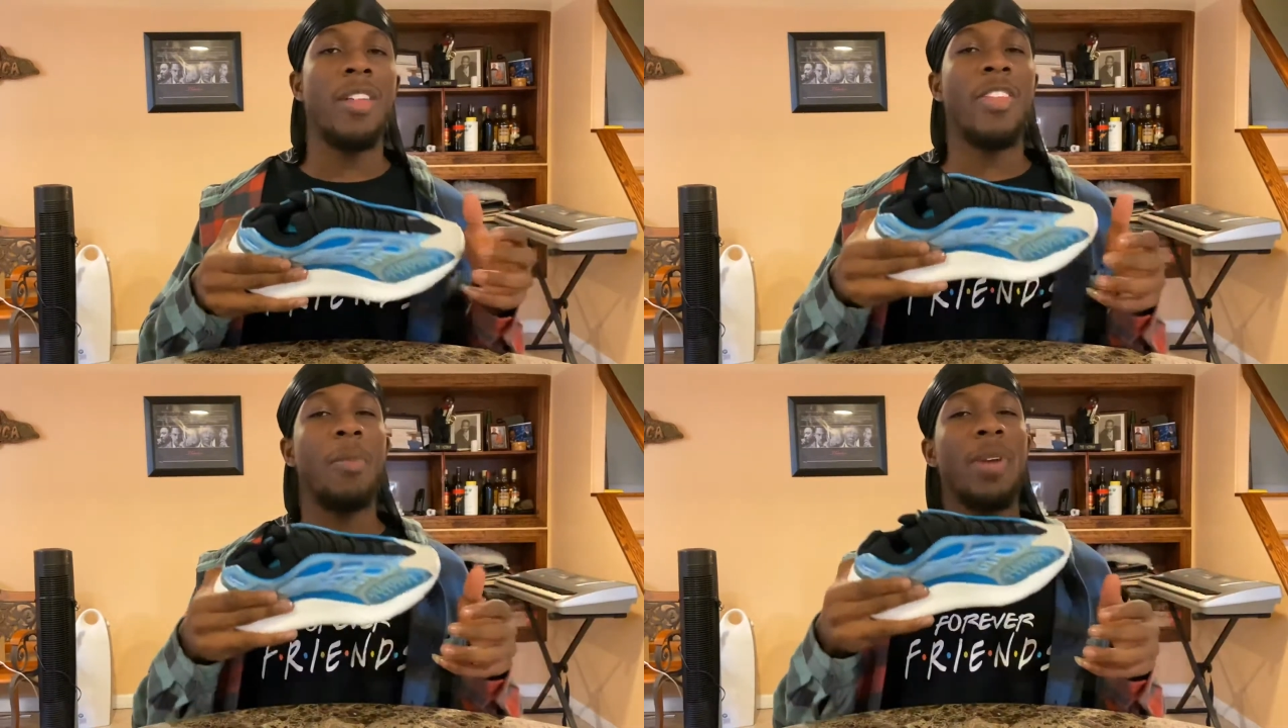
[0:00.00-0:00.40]

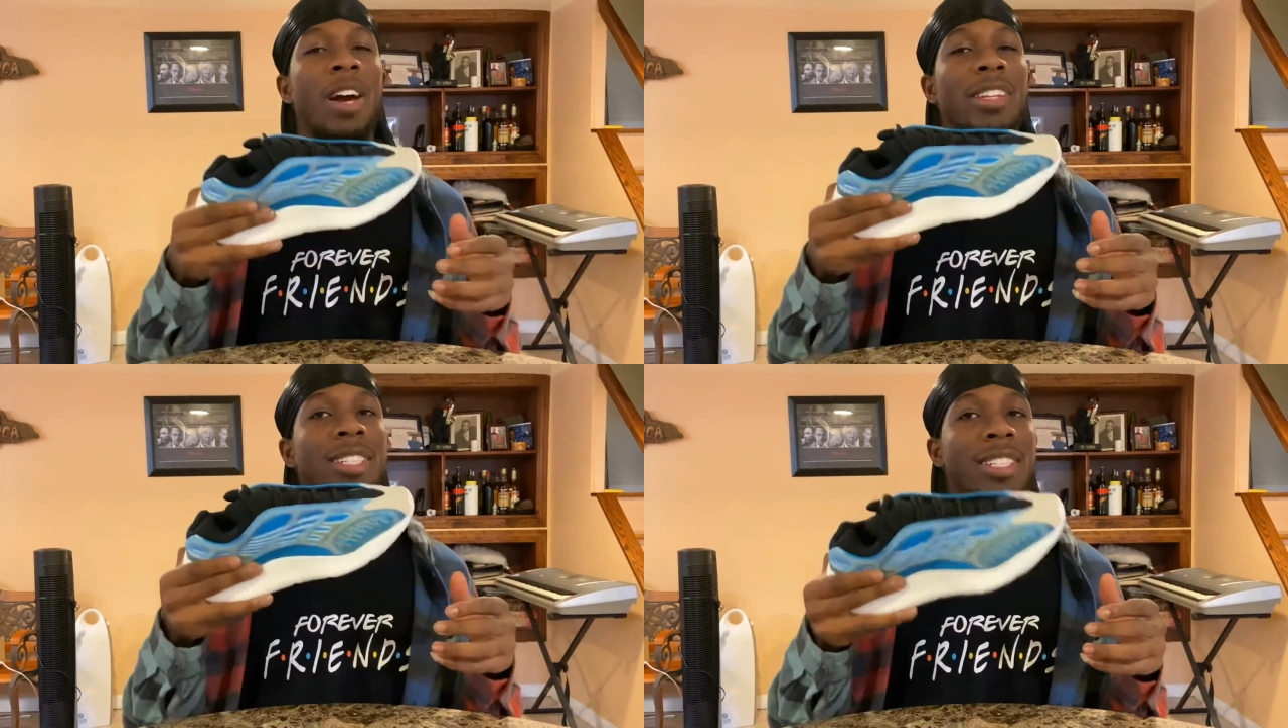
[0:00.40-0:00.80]
that'd be
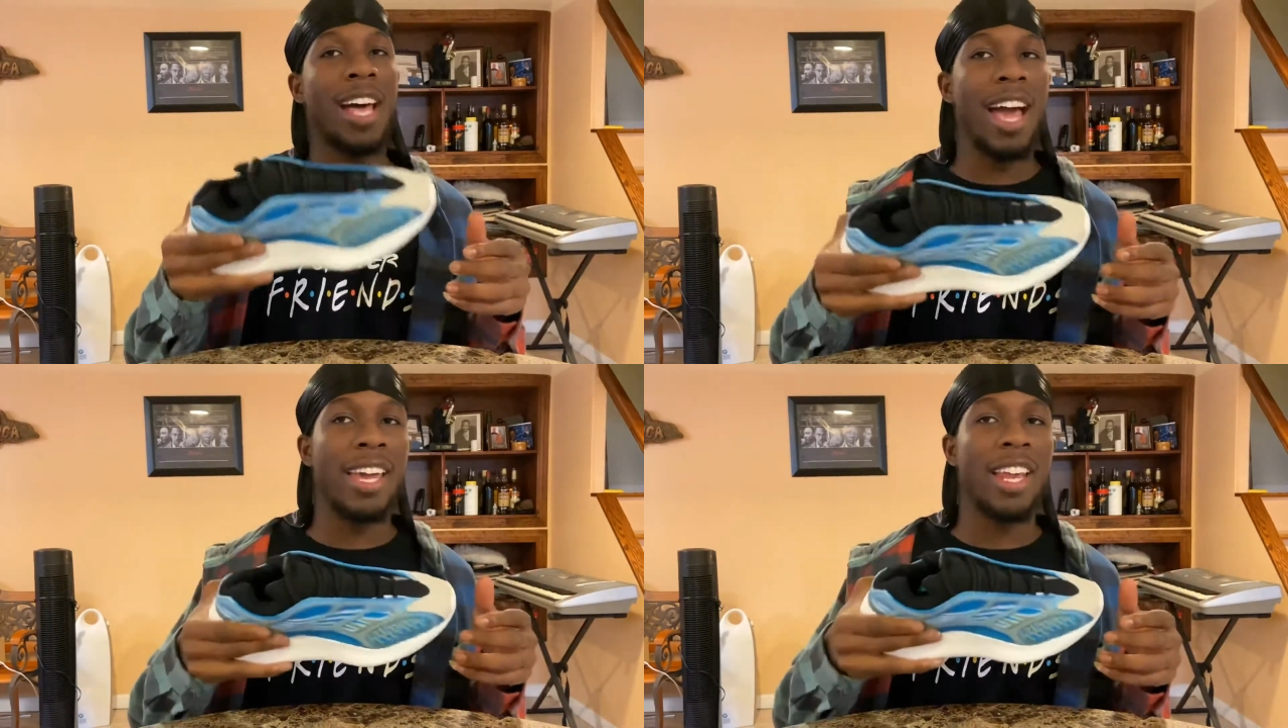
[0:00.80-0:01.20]
on the
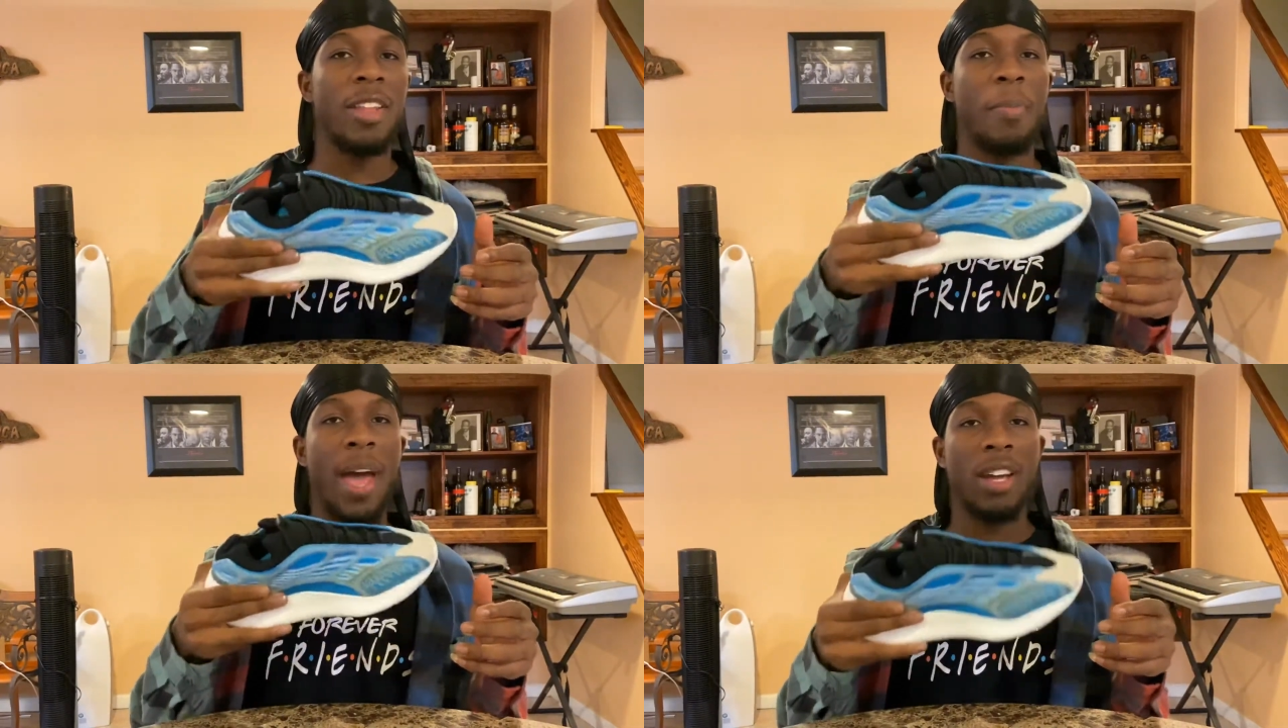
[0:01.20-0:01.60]
side and
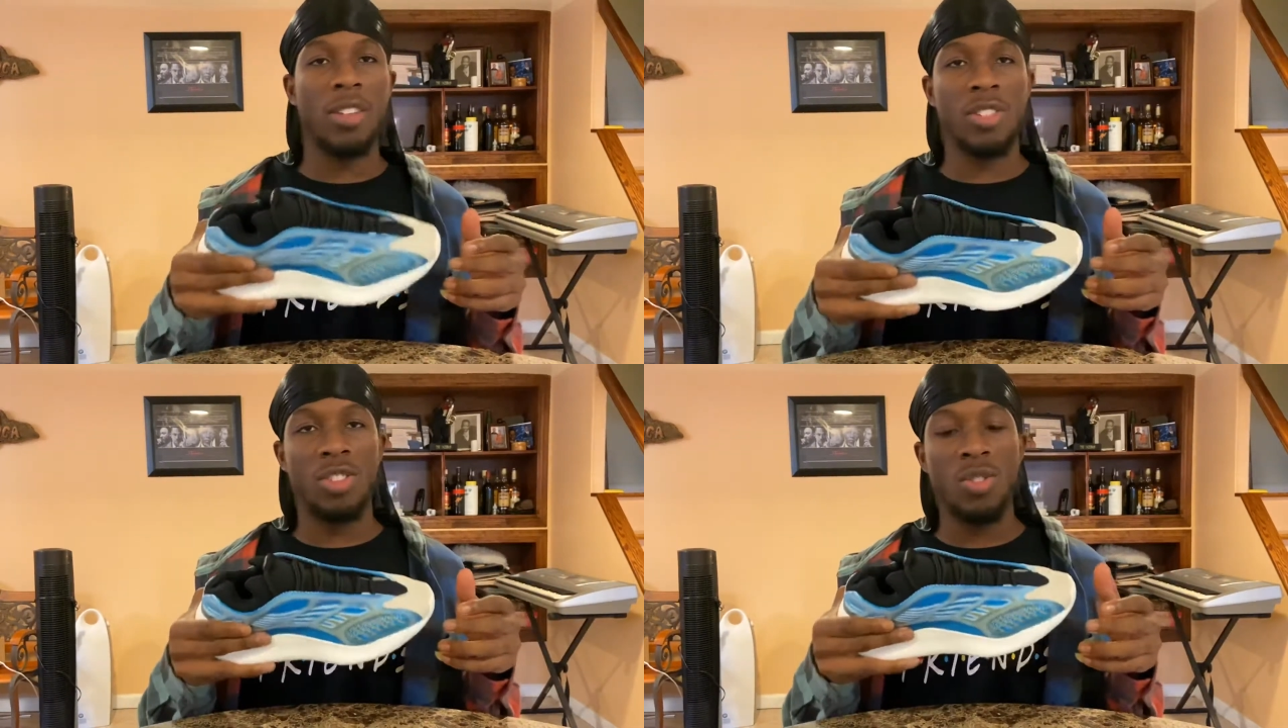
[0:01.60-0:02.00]
the back of
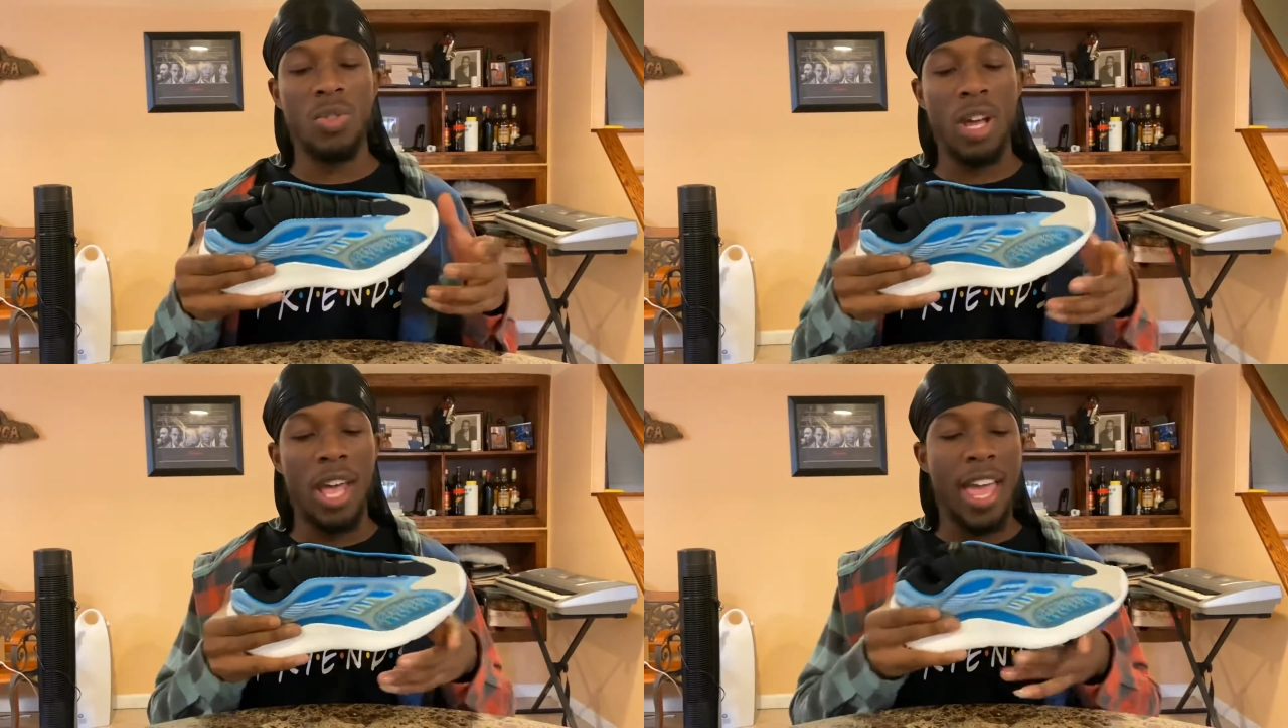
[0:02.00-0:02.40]
the shoe,